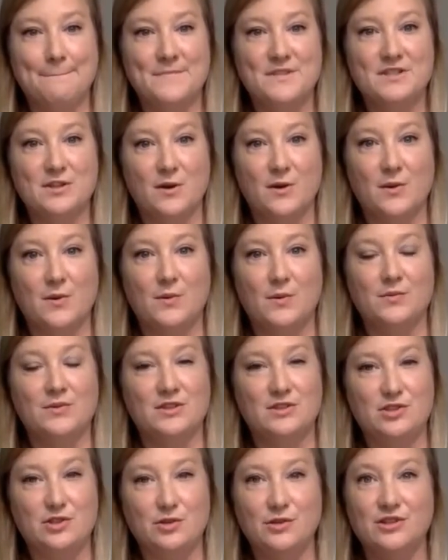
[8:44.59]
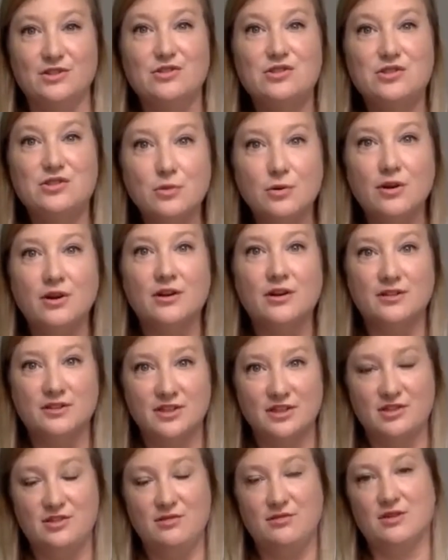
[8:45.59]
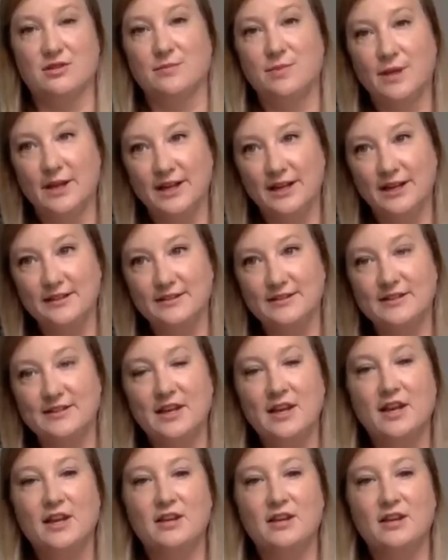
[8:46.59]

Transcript: So to ensure continued compliance,